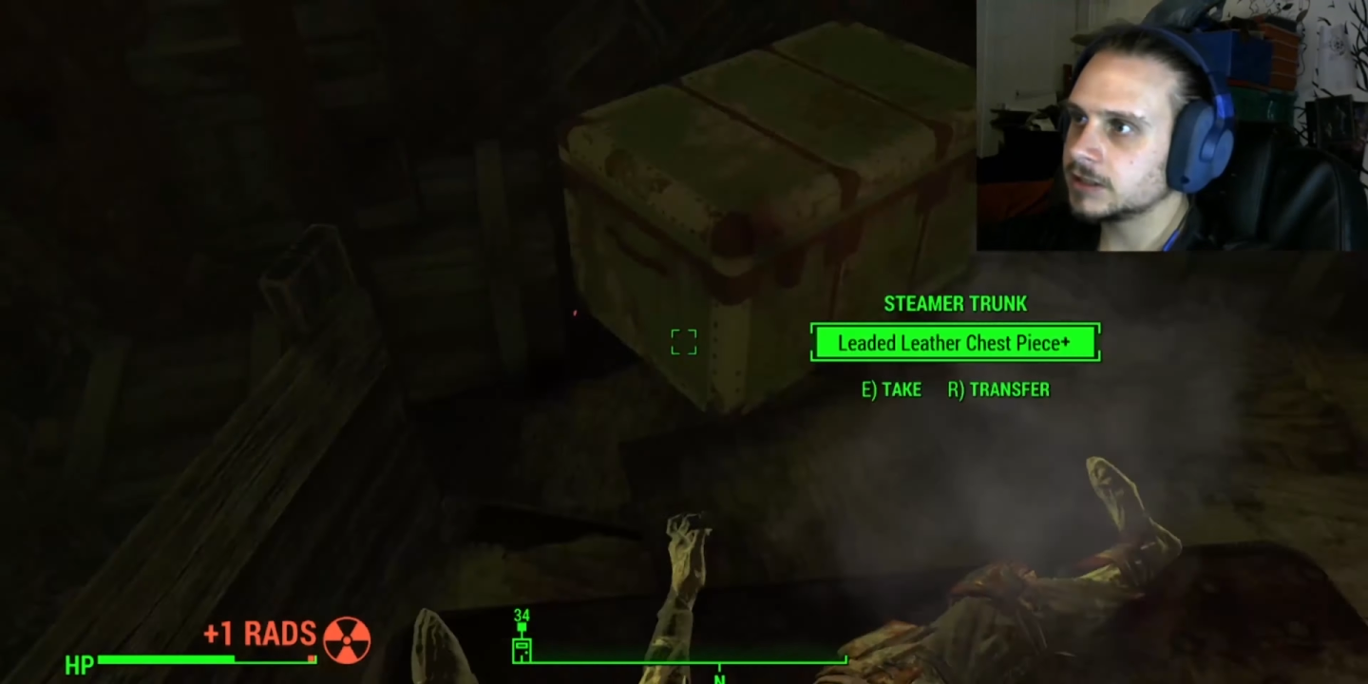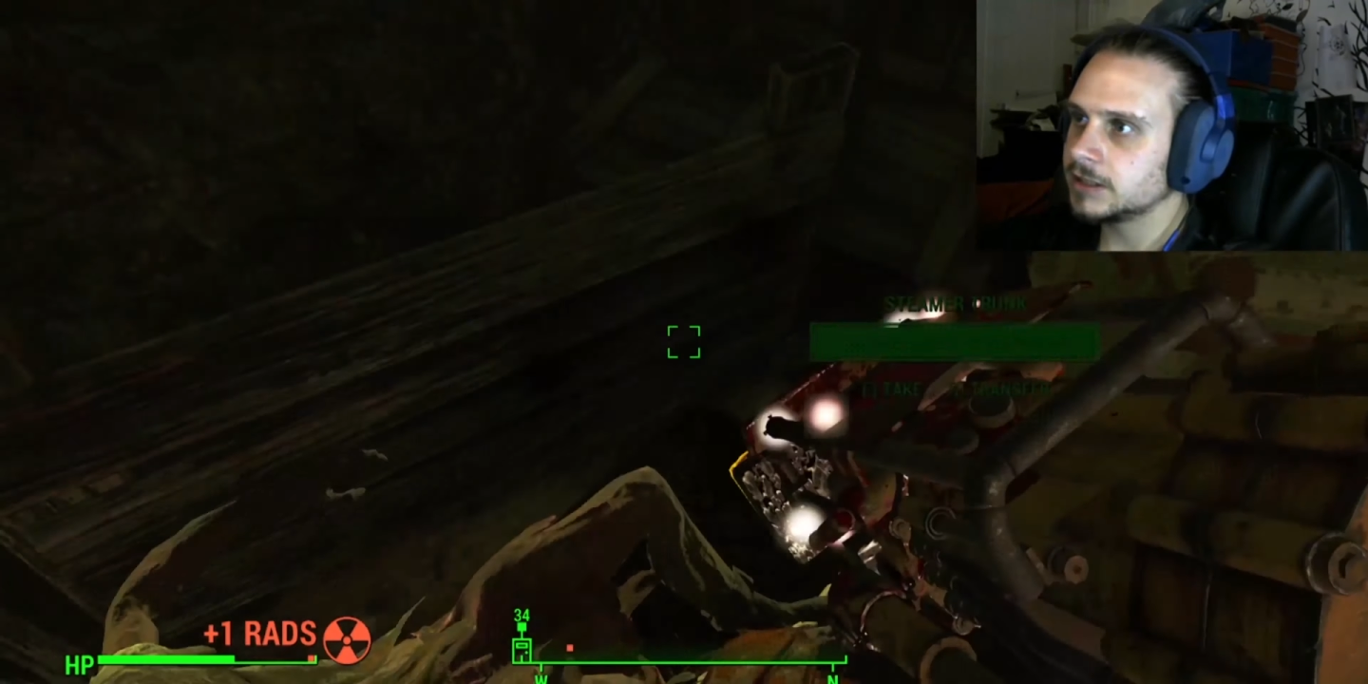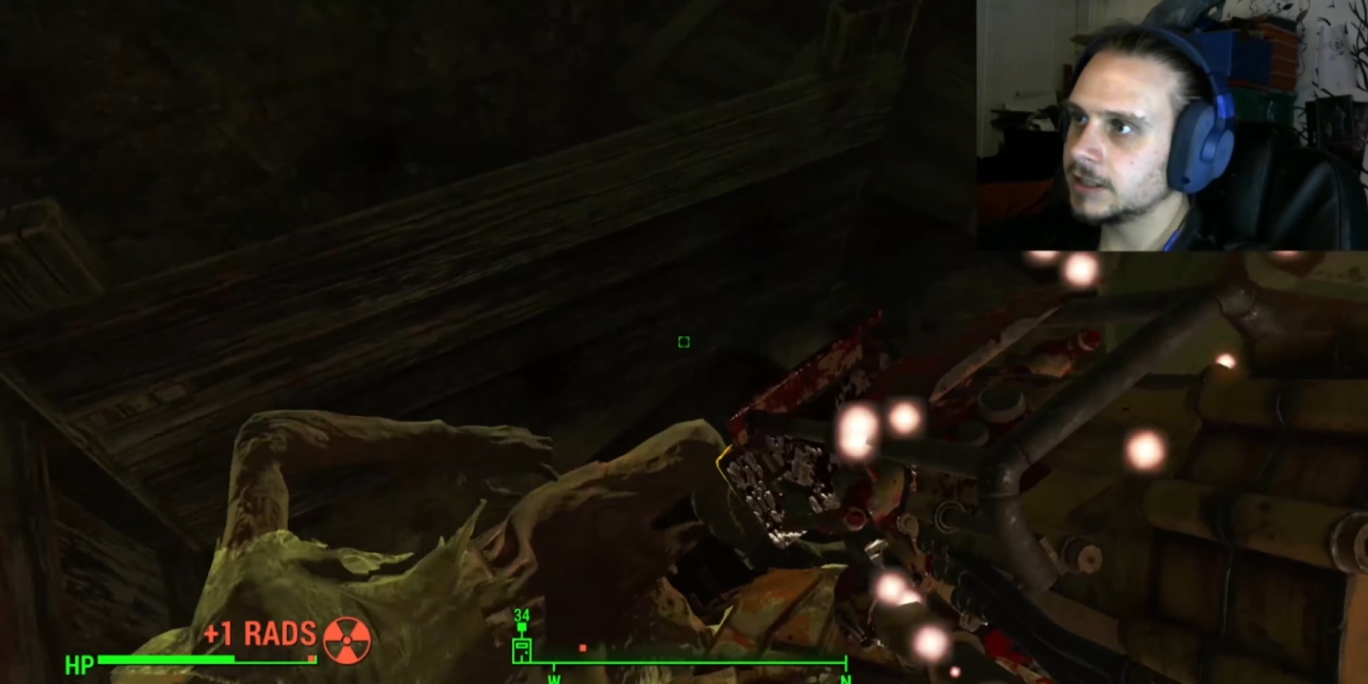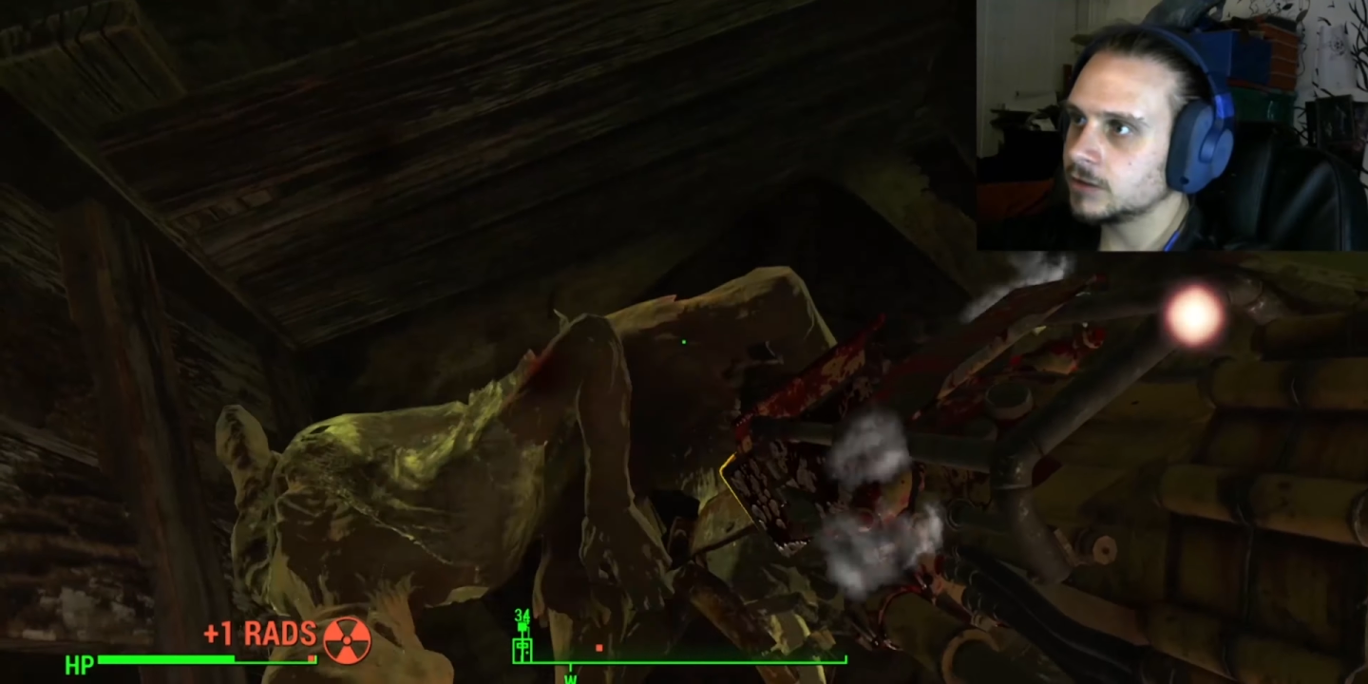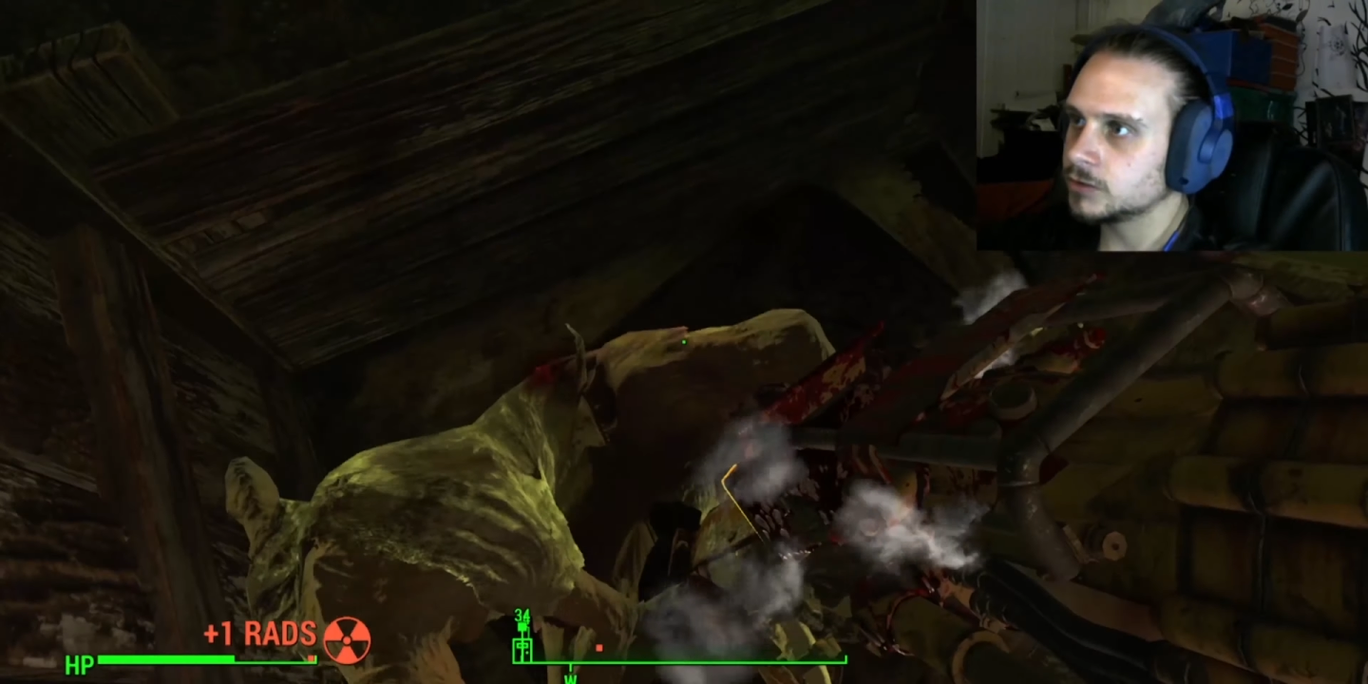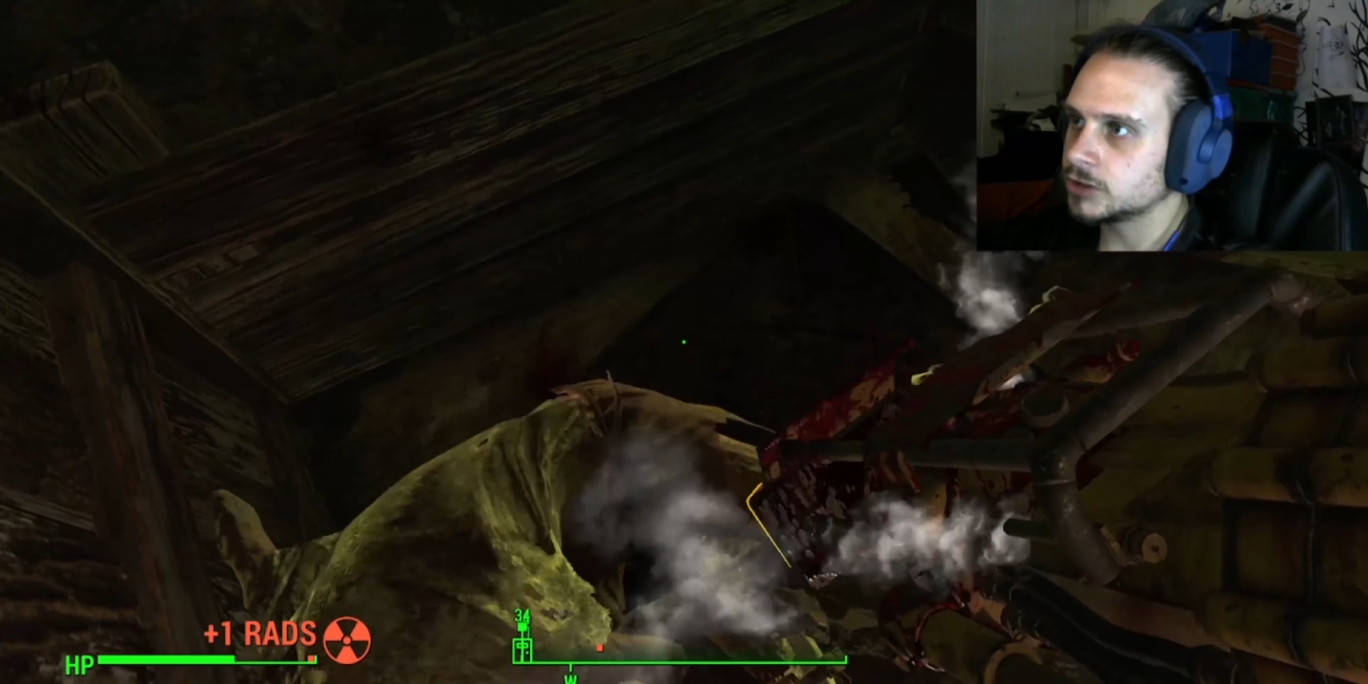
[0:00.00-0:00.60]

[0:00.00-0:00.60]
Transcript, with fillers: little